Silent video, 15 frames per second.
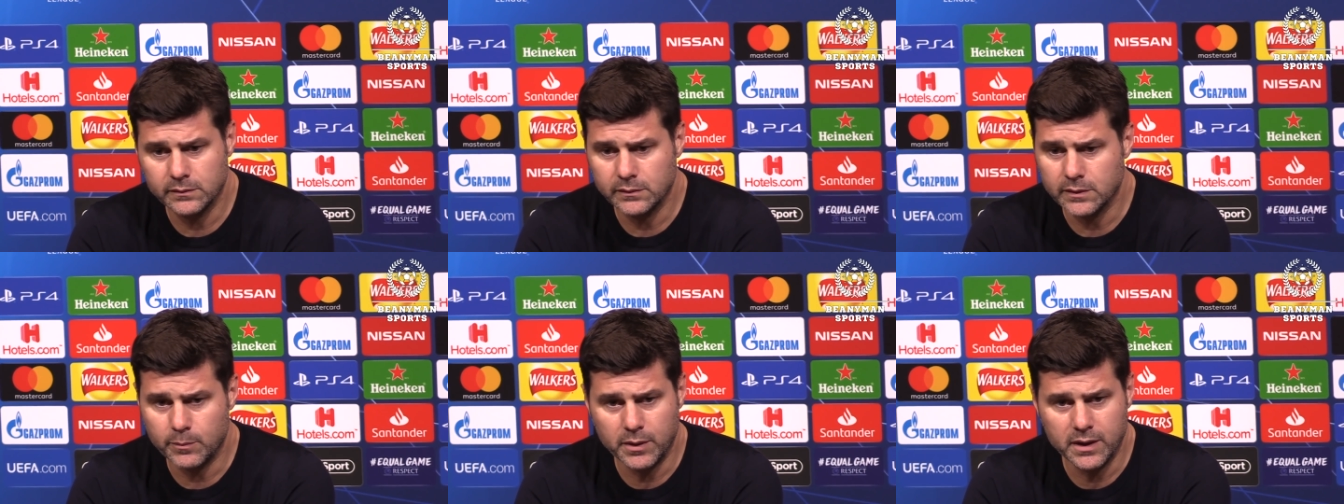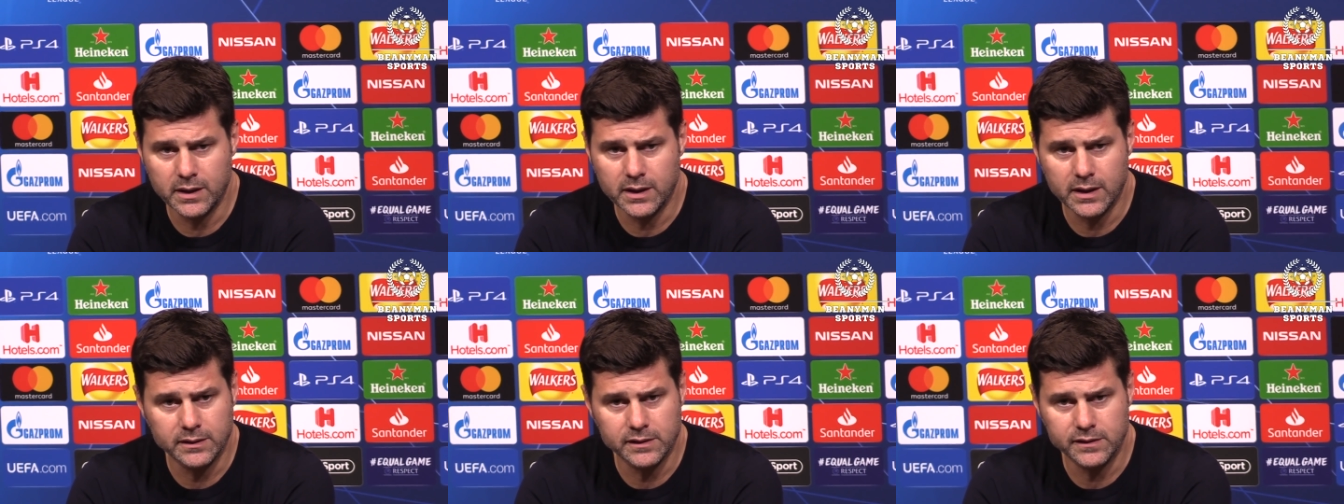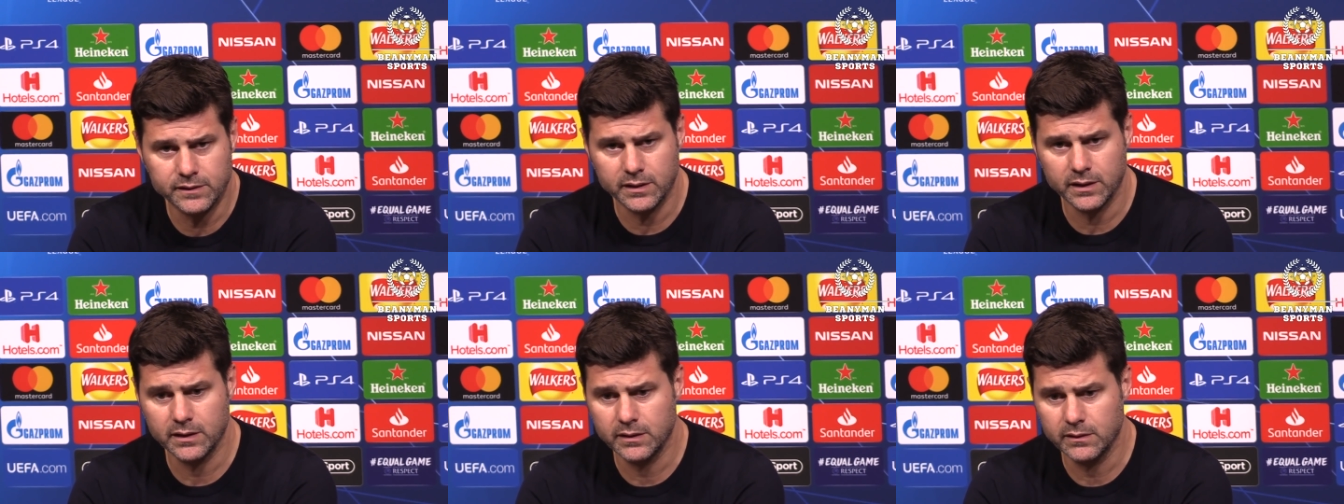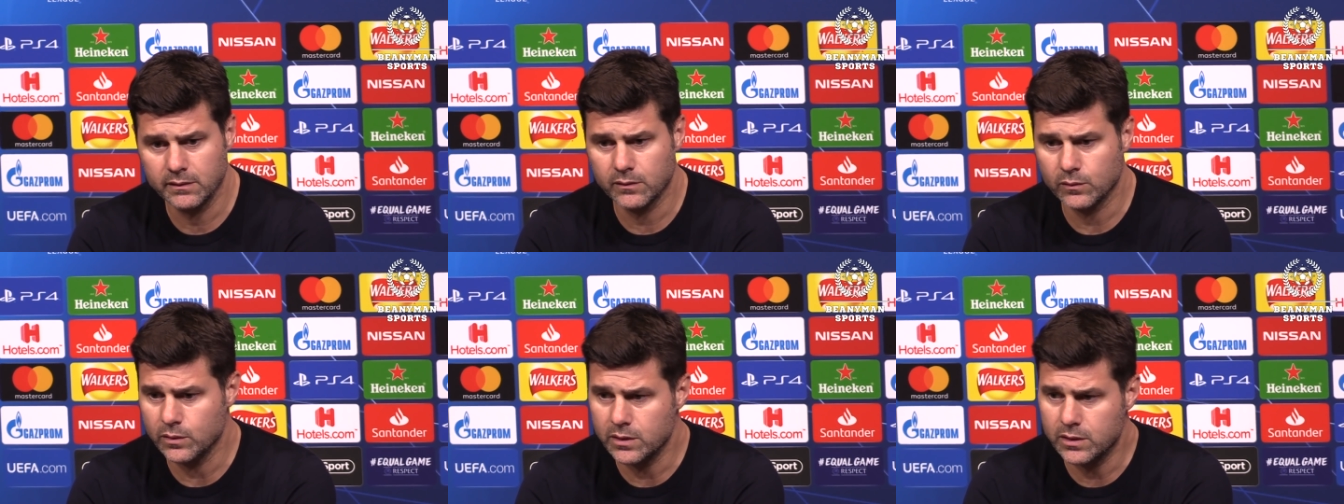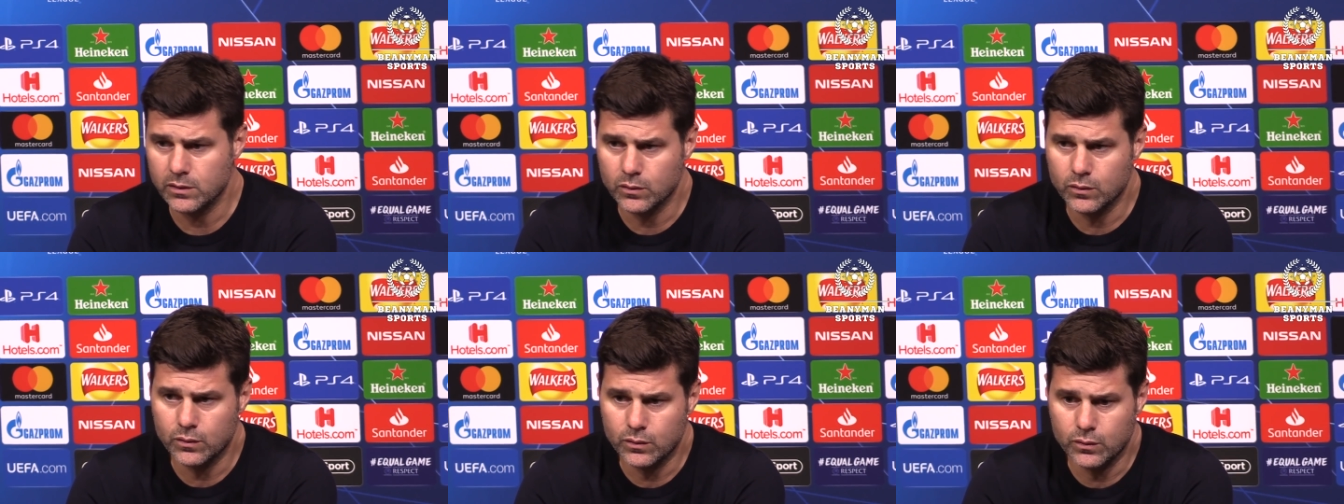the player understand, we need
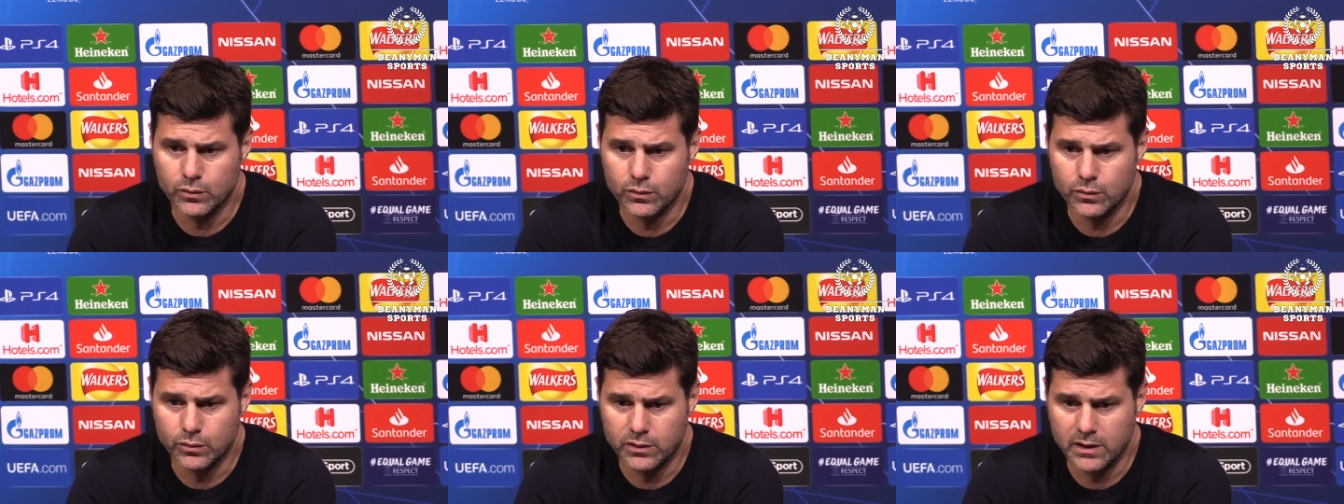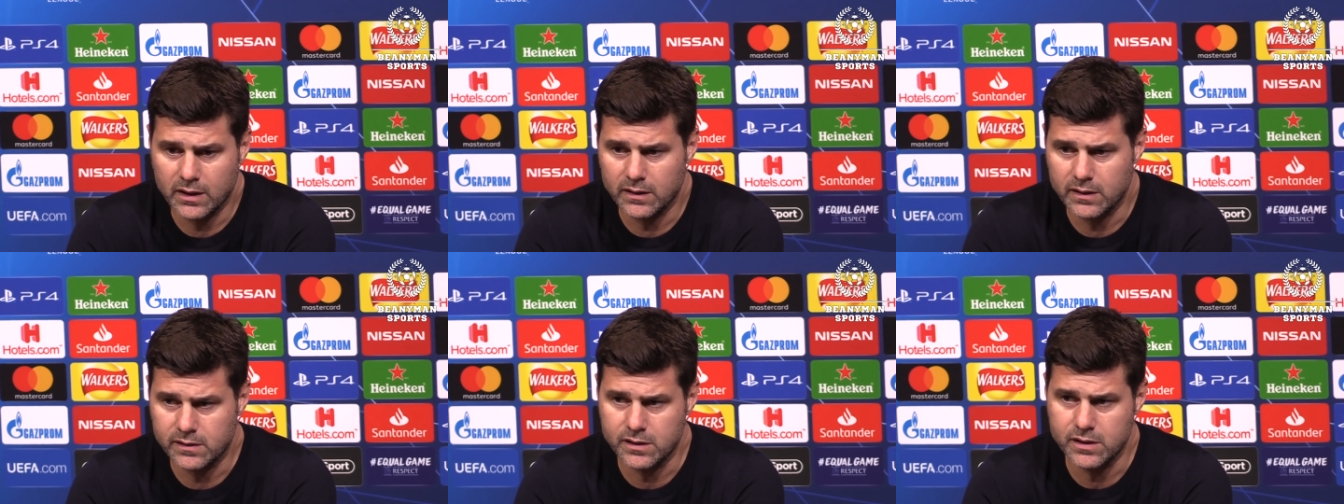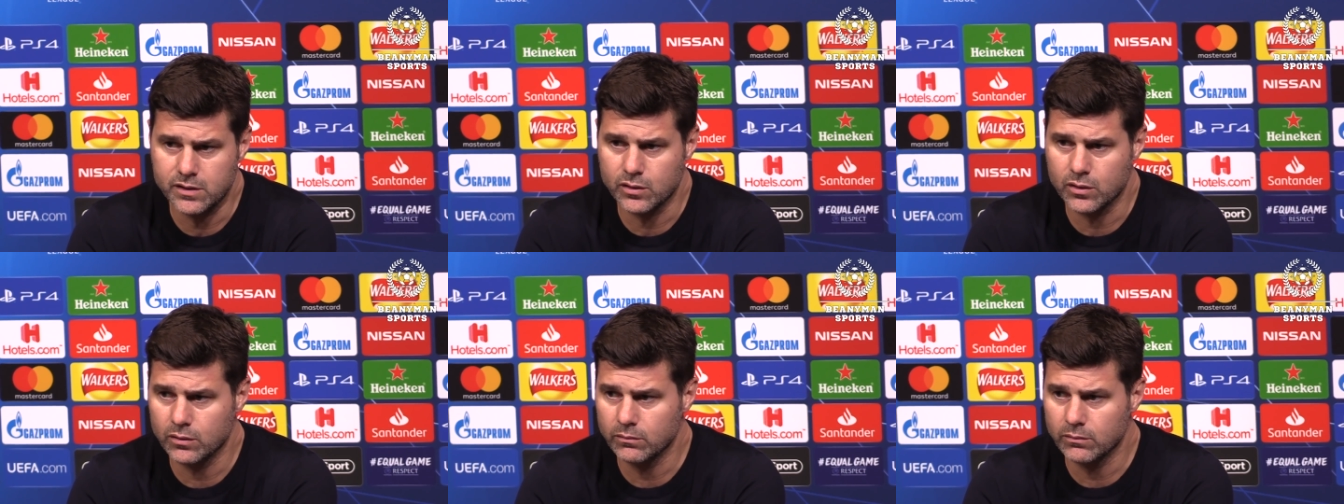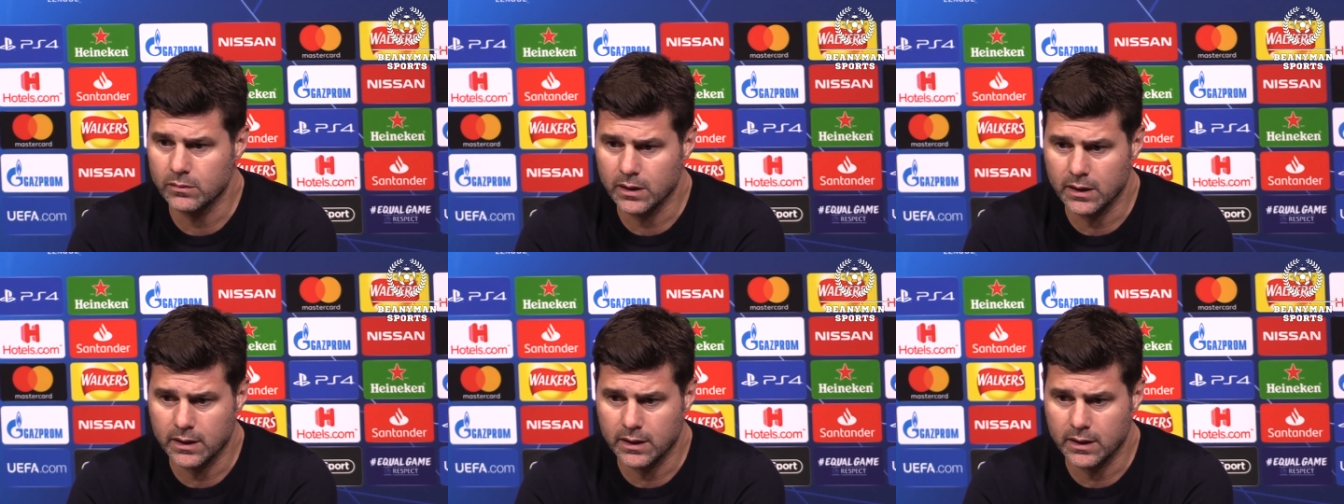to take decision.